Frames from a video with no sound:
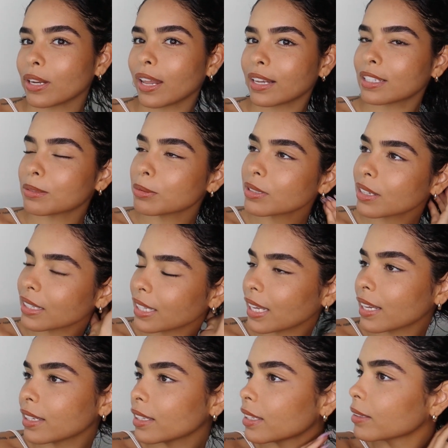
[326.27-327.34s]
Like it smells like
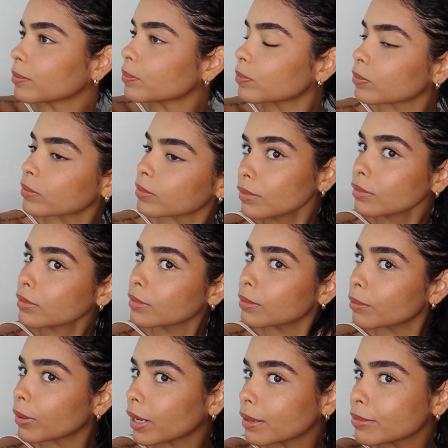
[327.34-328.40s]
candy.
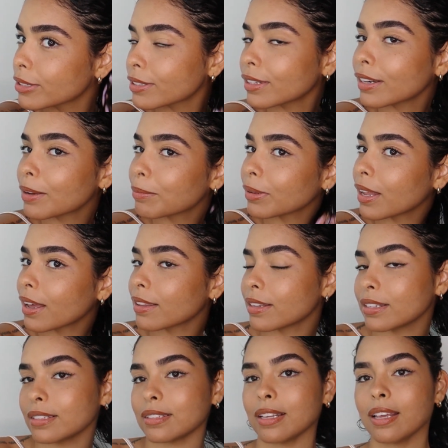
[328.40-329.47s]
But I'm just gonna apply
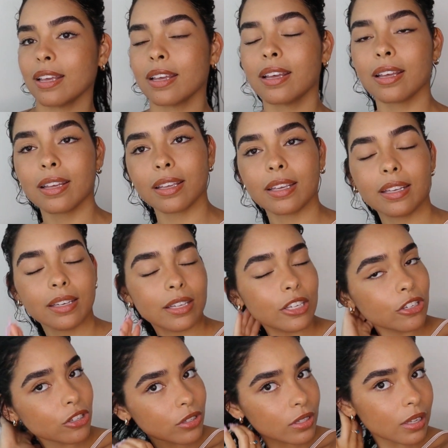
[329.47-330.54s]
this in
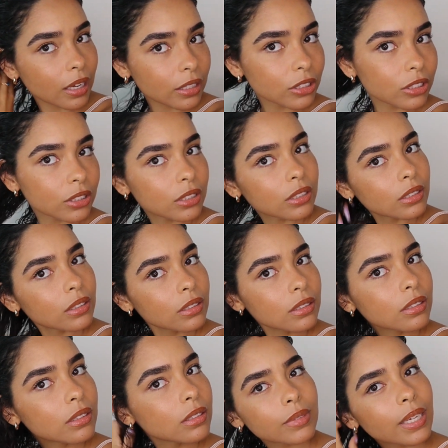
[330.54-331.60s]
each section.
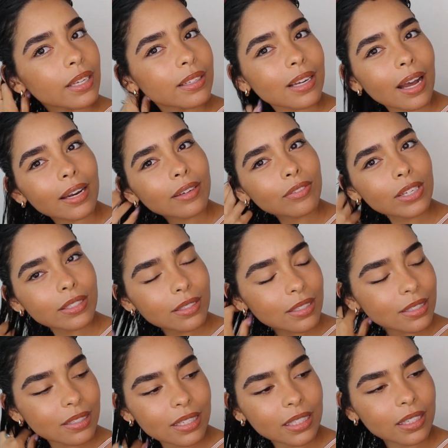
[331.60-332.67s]
It kind of has a
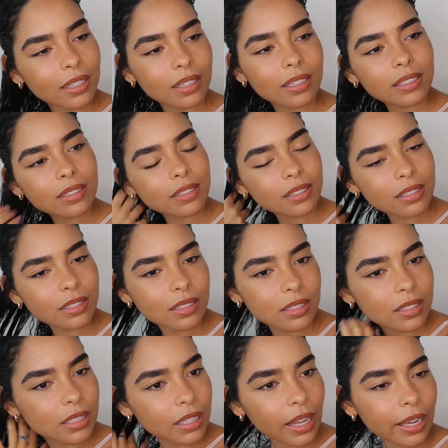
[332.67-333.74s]
sticky
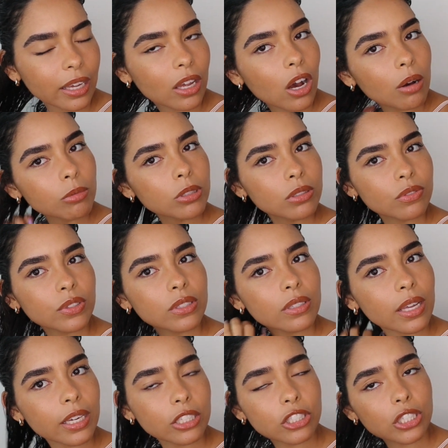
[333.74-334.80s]
consistency, like it almost feels
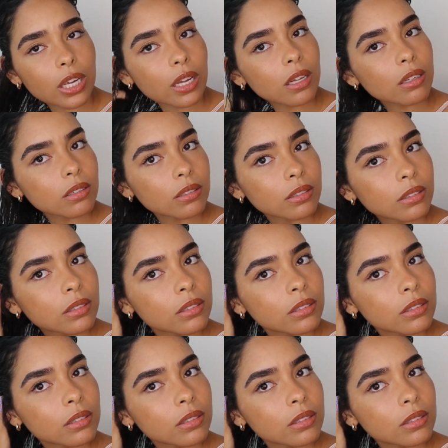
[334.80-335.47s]
like a gel.